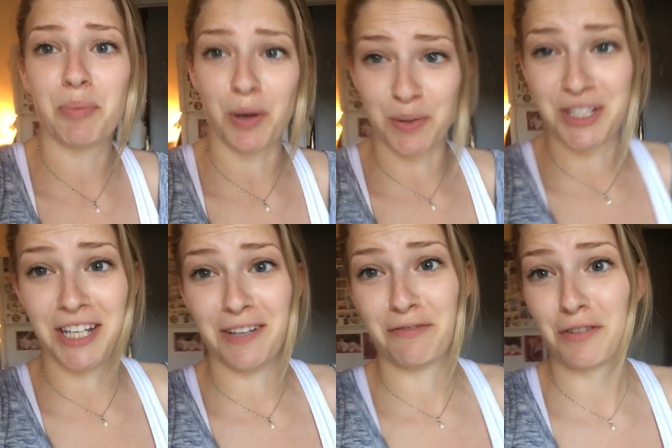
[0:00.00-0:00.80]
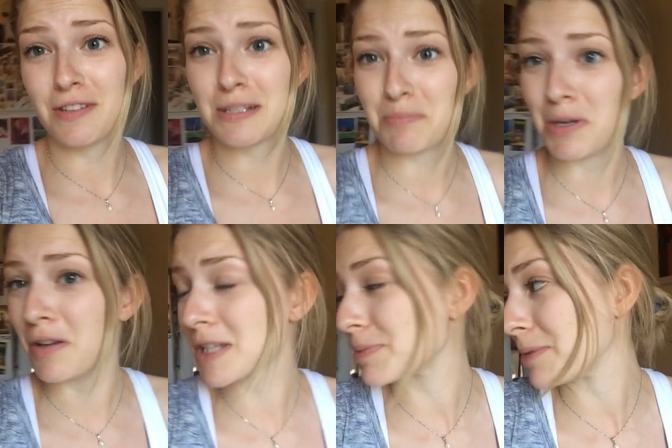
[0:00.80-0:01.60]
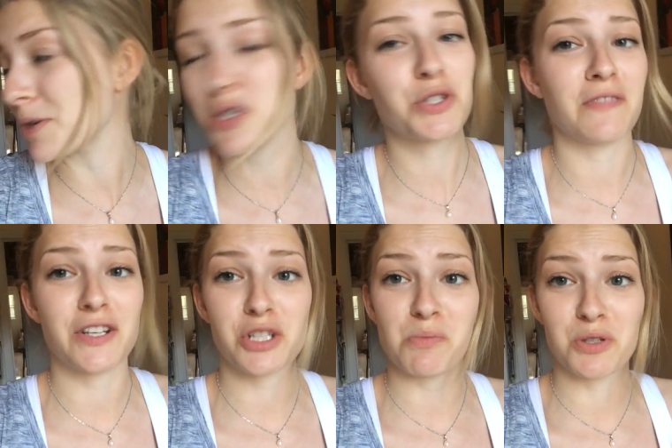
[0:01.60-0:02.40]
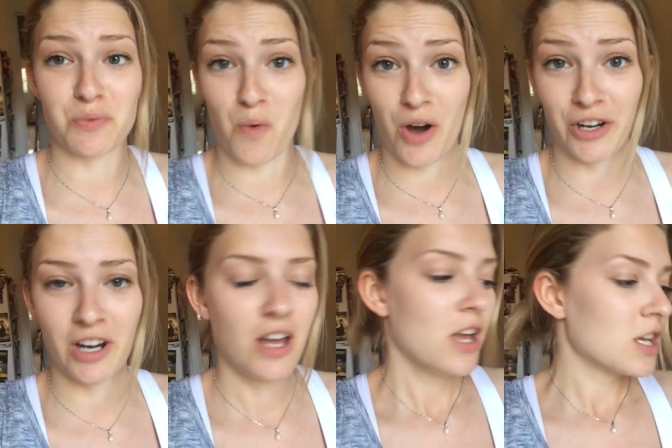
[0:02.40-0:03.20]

protein for this meal. It's pretty much just vegetables and water.